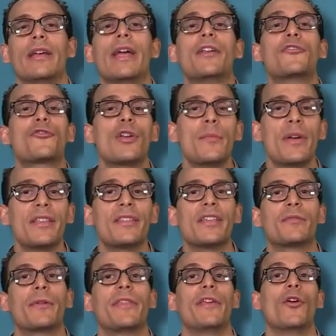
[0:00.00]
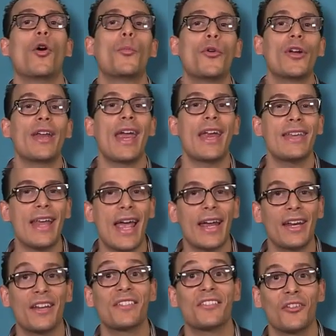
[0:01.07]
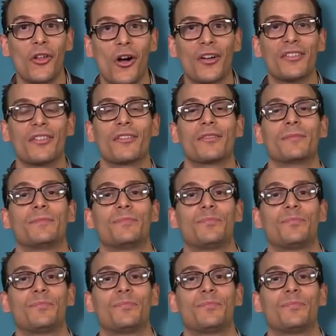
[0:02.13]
And treatment is with the opioid antagonist naloxone.